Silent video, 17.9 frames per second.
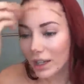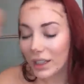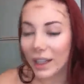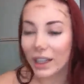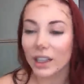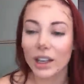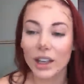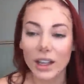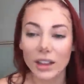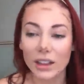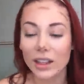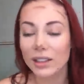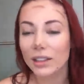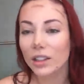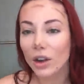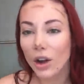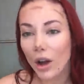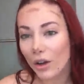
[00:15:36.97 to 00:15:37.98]
Like these
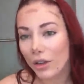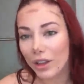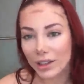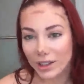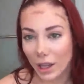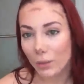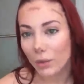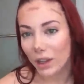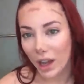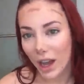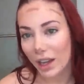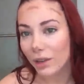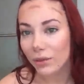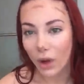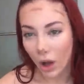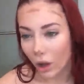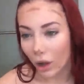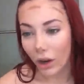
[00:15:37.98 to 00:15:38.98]
are all things that we kind of
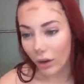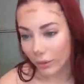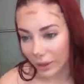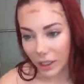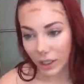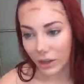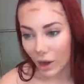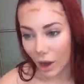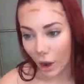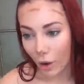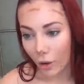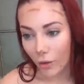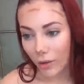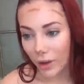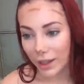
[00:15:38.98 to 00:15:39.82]
all already know.